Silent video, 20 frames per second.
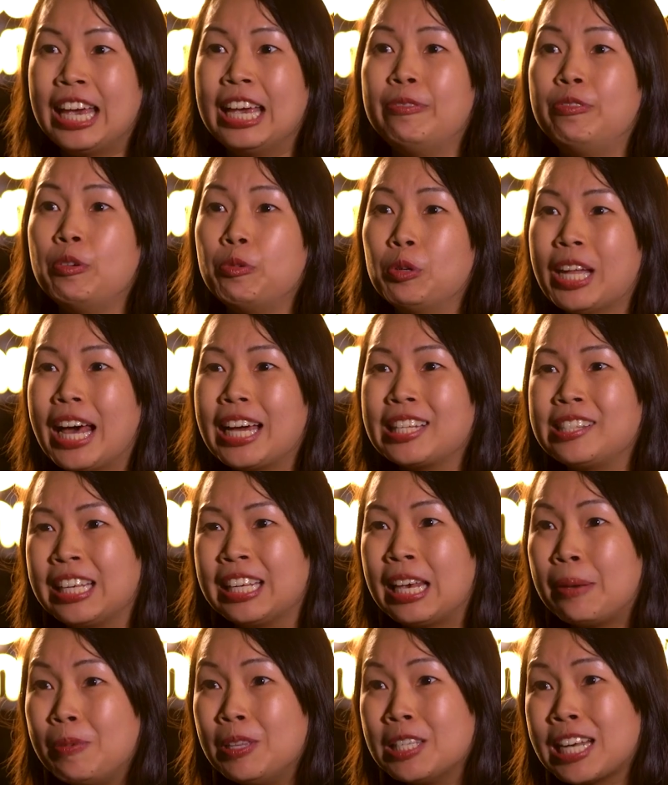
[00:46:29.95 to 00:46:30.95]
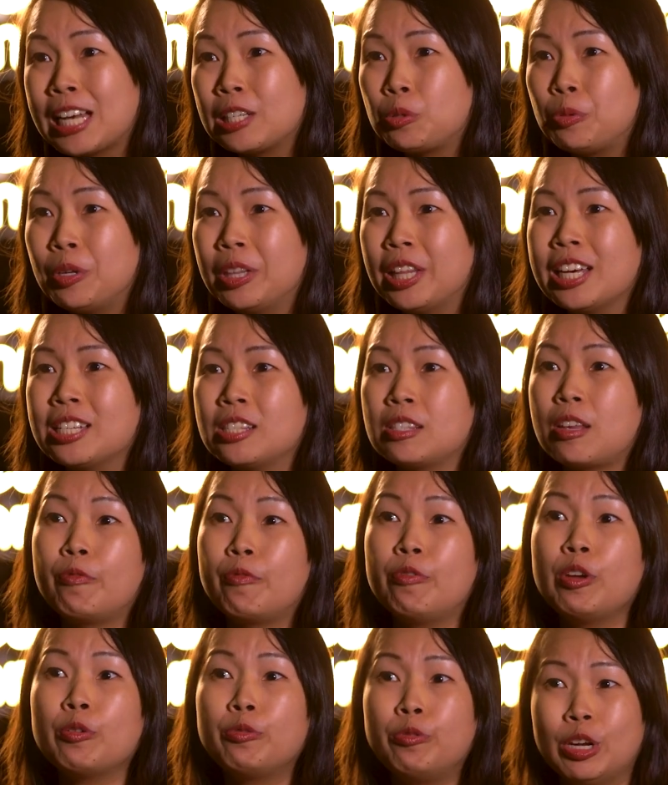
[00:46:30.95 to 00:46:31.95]
If you would like to keep in touch with us,
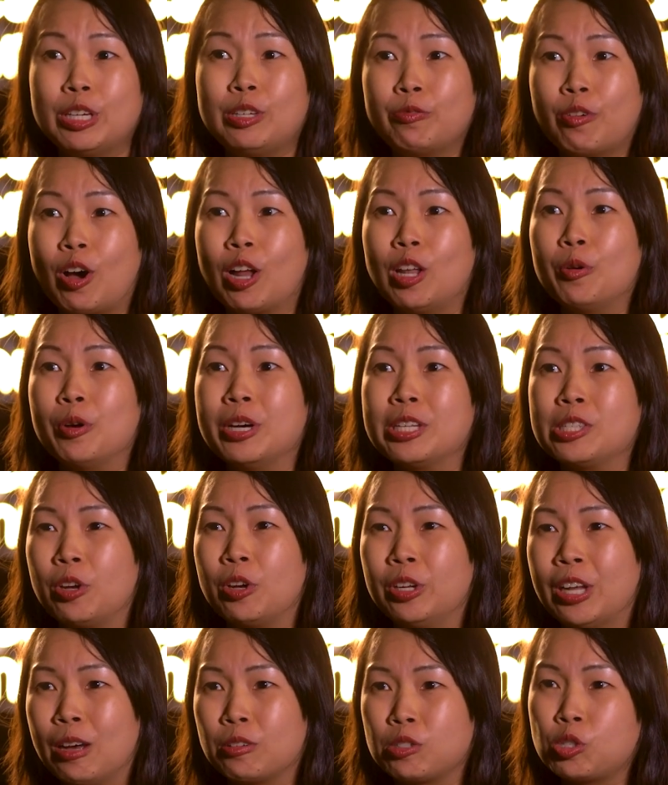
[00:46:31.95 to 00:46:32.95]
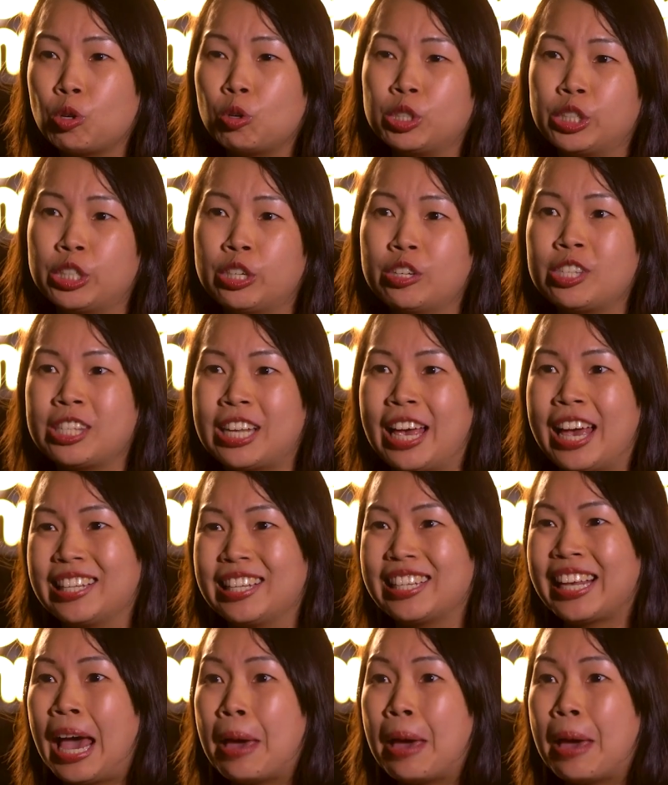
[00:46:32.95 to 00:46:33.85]
feel free to follow us on our socials at